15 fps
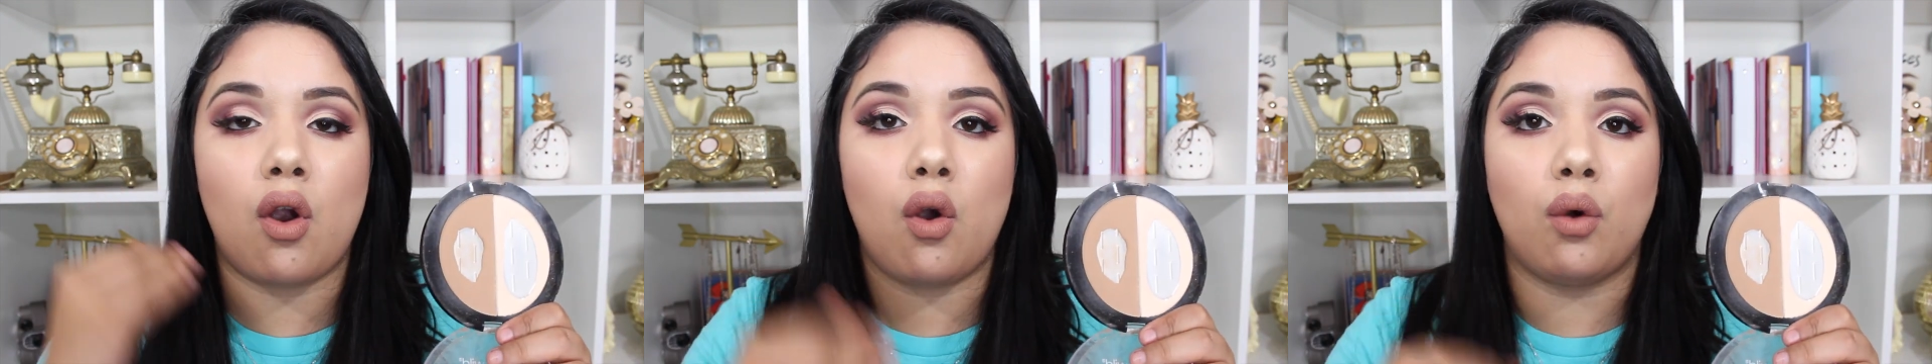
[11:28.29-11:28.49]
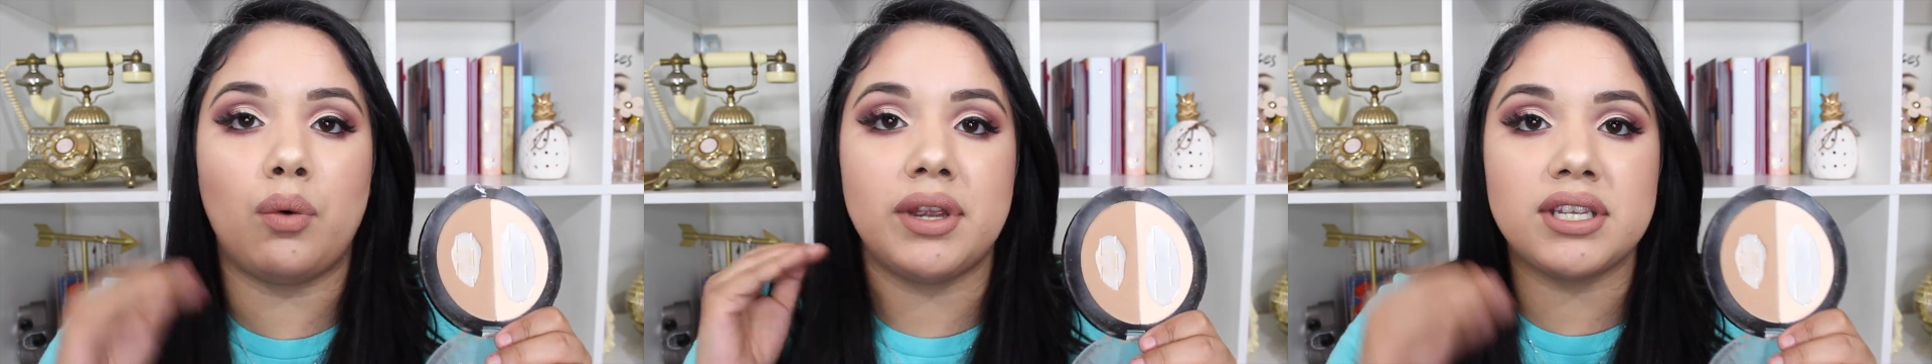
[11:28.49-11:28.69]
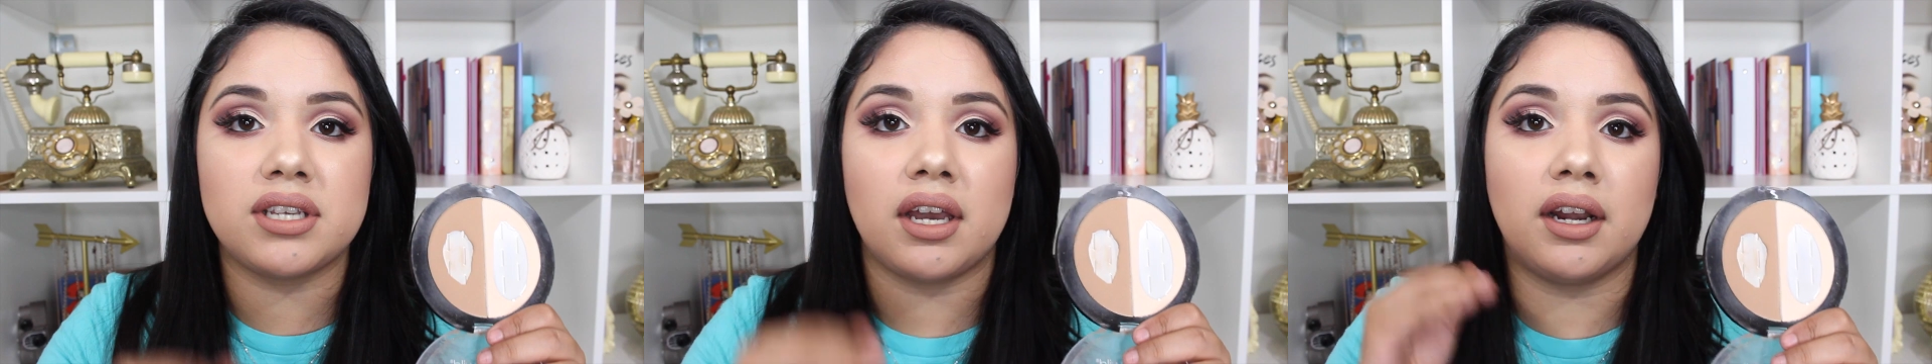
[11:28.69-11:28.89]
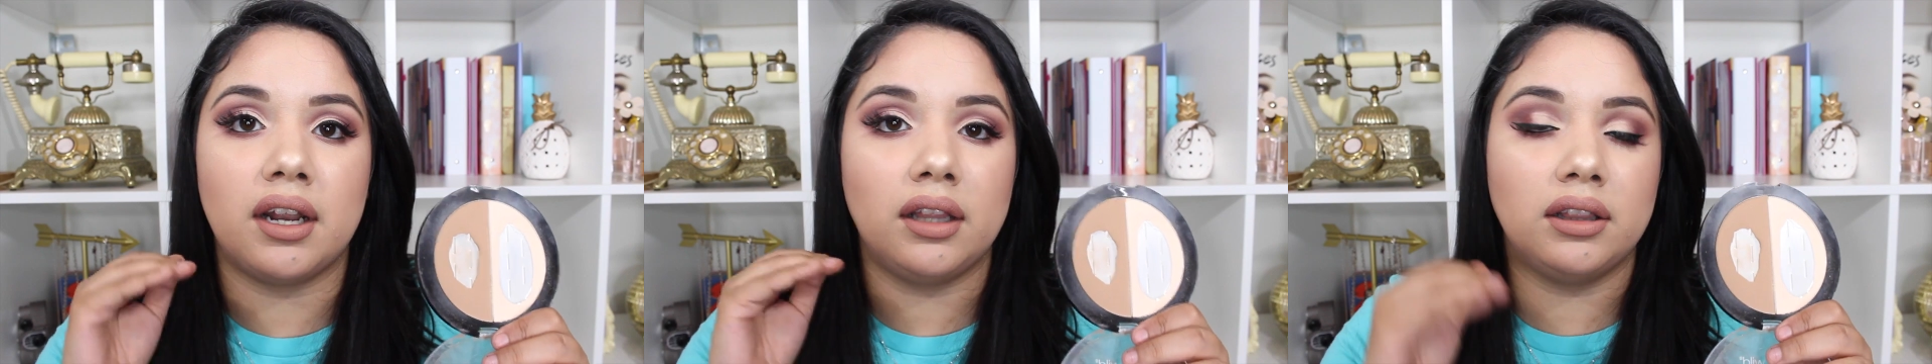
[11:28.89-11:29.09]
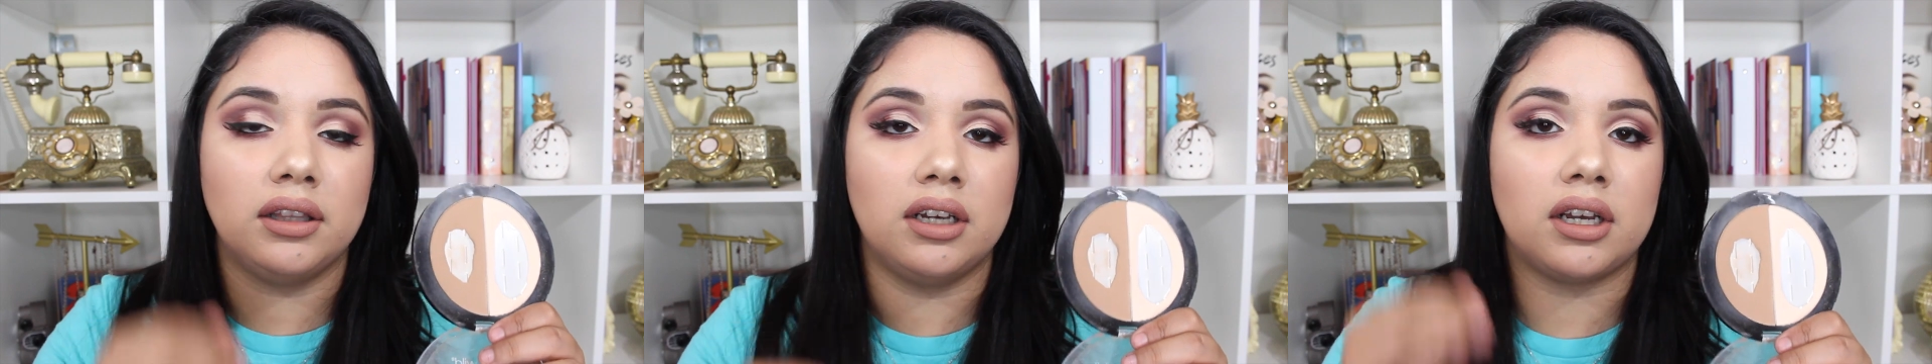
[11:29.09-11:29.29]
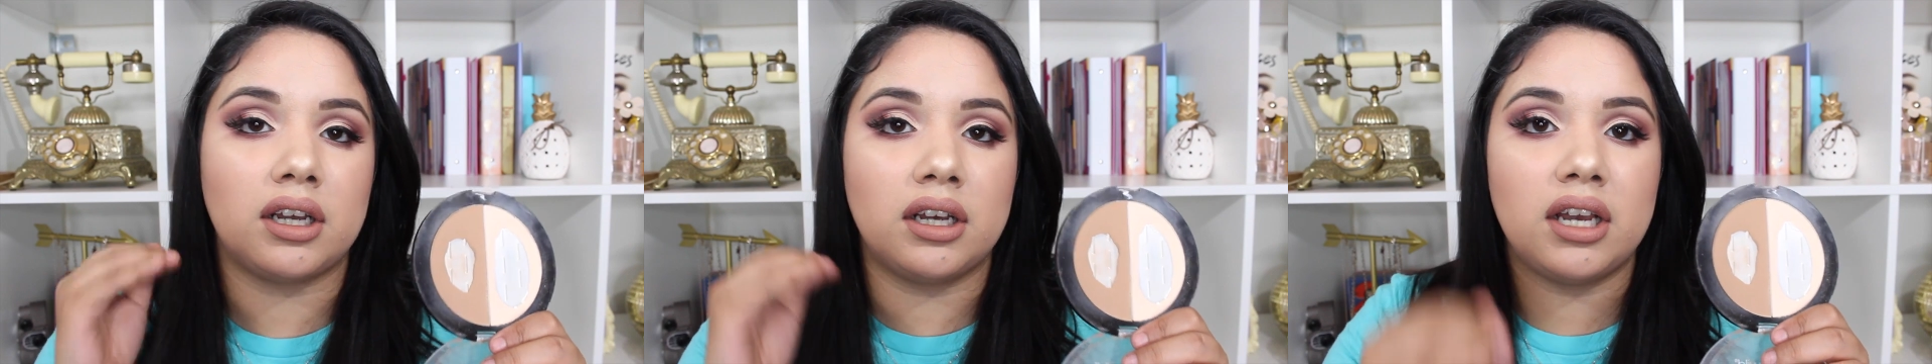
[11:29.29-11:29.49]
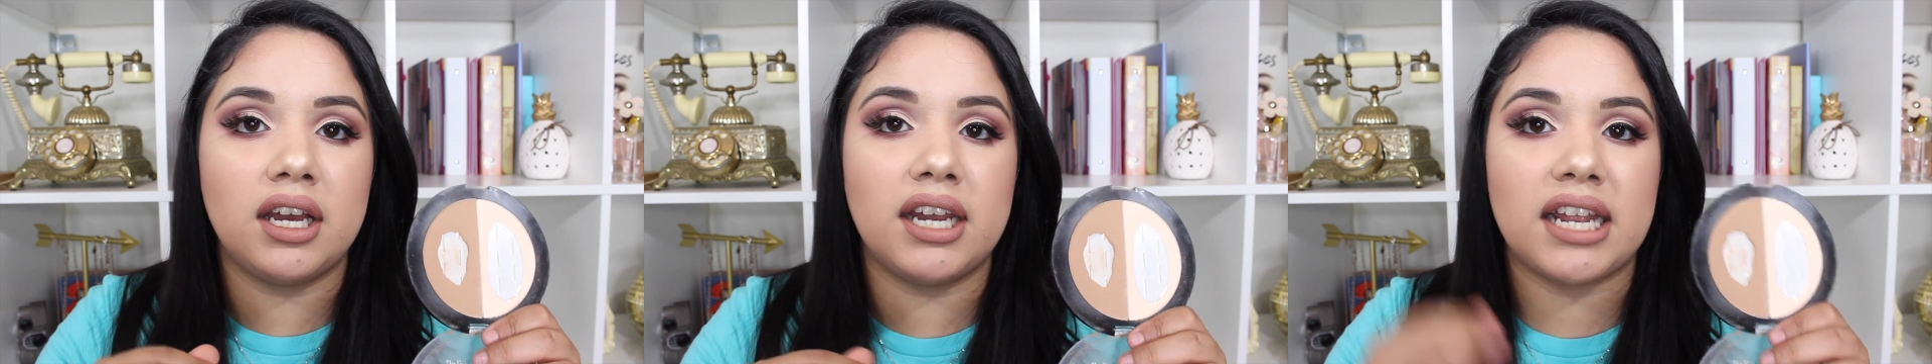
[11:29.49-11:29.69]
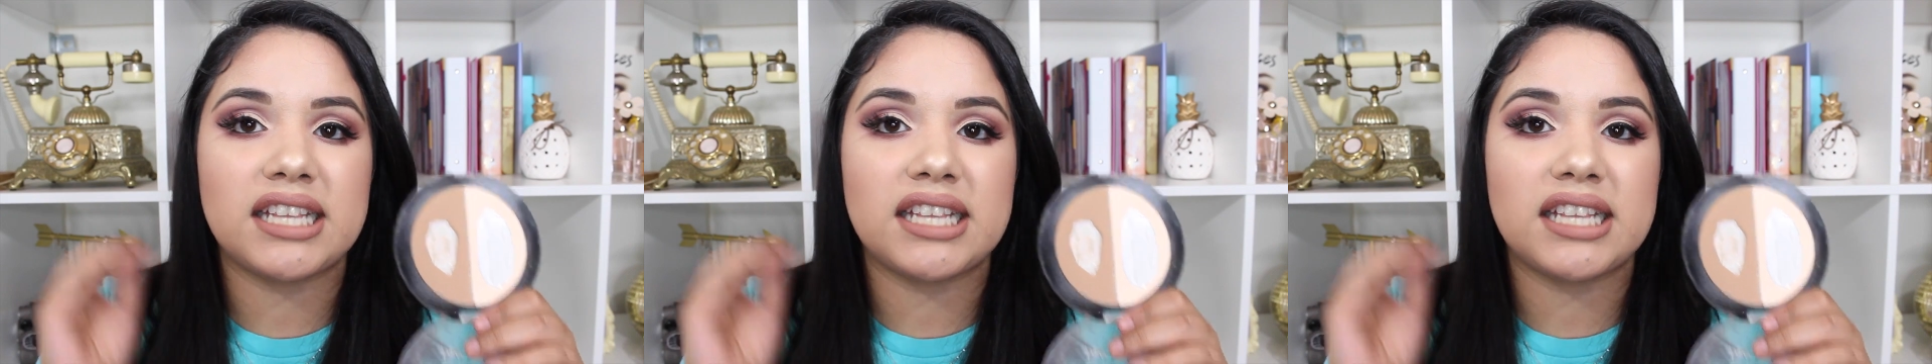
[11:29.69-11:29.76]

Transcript: always gonna look good.